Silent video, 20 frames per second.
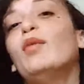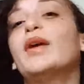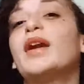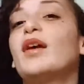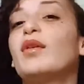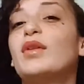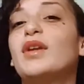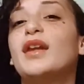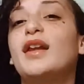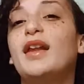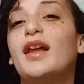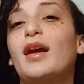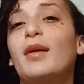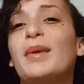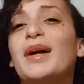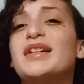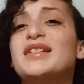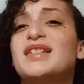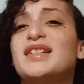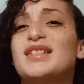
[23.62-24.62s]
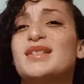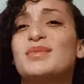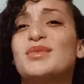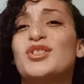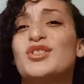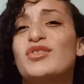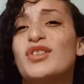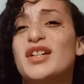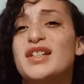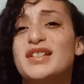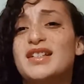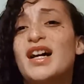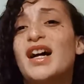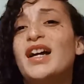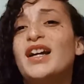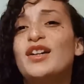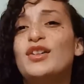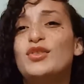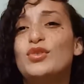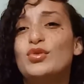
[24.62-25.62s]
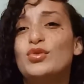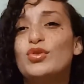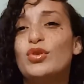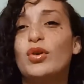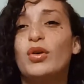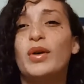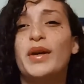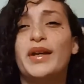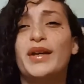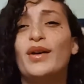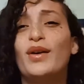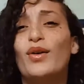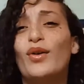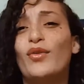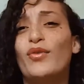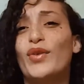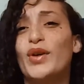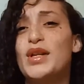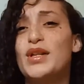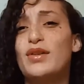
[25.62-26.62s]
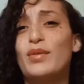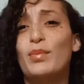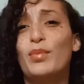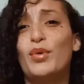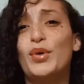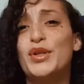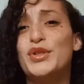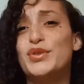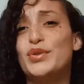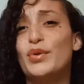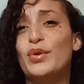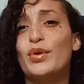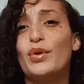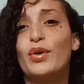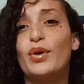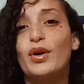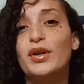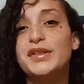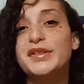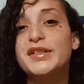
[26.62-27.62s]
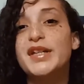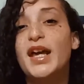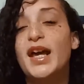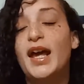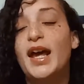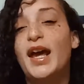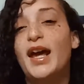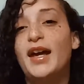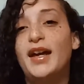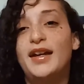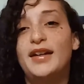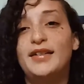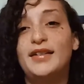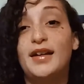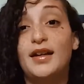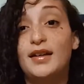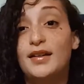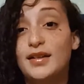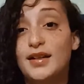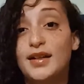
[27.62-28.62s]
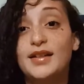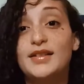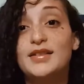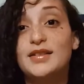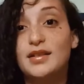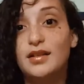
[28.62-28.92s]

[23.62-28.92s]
what I really like about Sesame Street, it's kind of neutral. It could go for either boys or girls, and kids